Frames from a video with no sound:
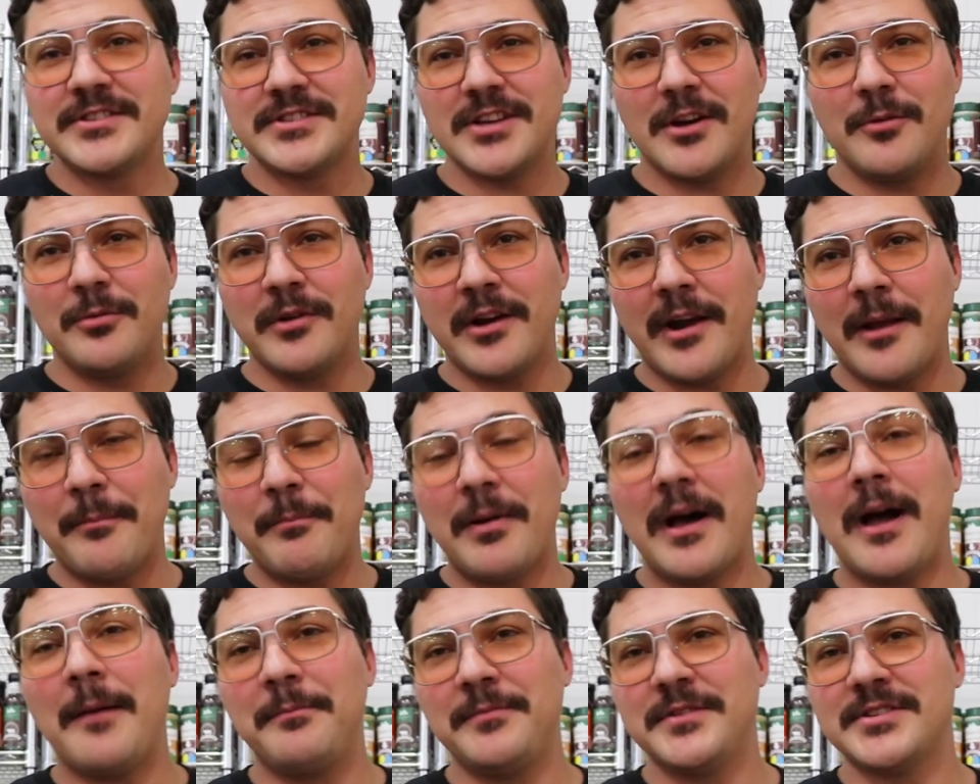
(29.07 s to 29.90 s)
So we're gonna
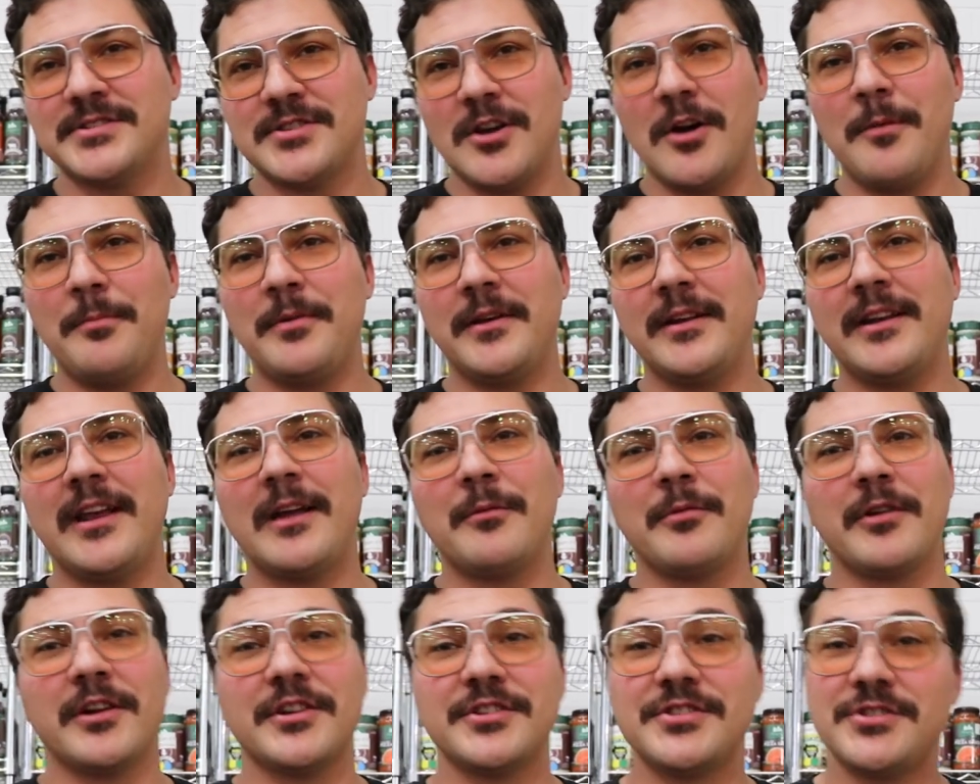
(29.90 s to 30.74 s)
pop this open
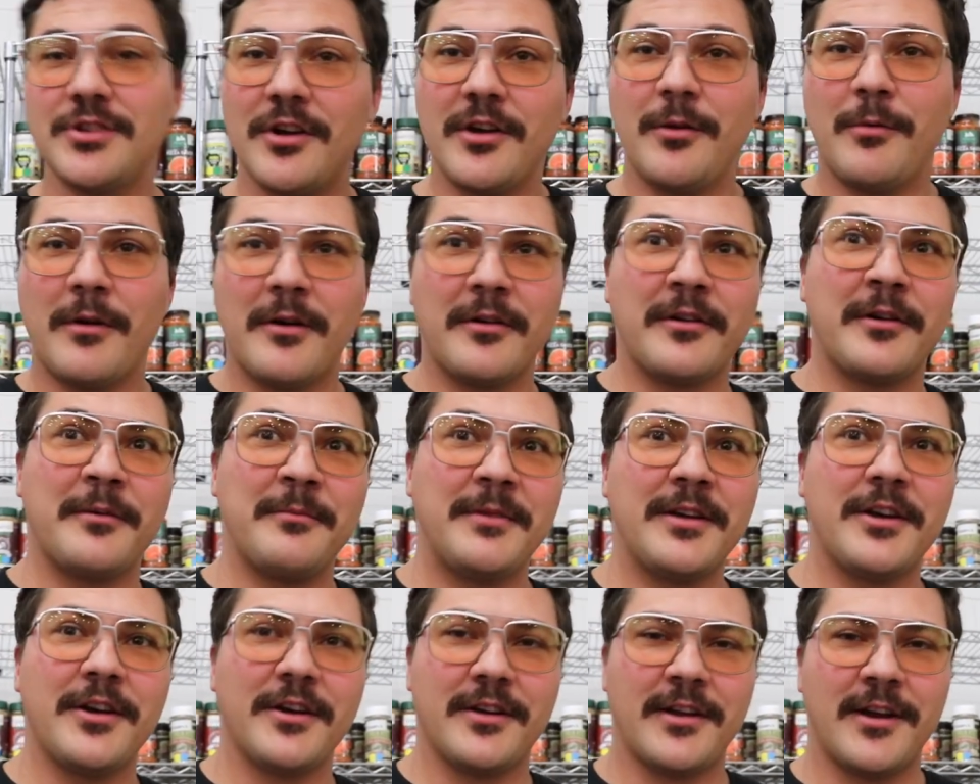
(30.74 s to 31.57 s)
and we're gonna show you what we're gonna
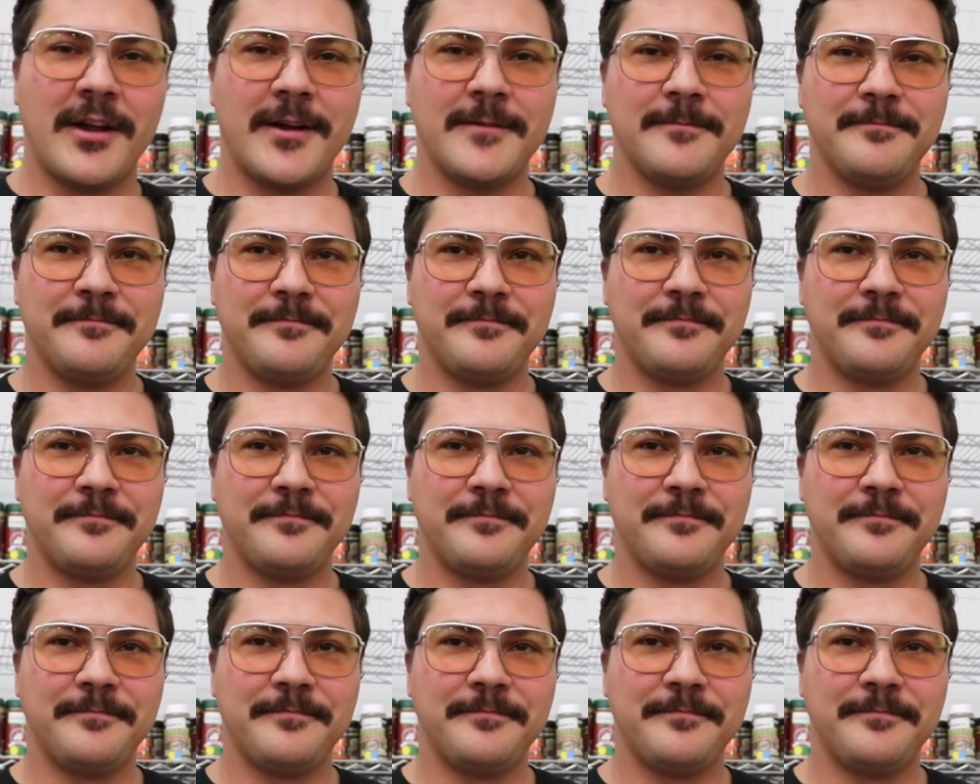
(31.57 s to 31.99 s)
be cooking on.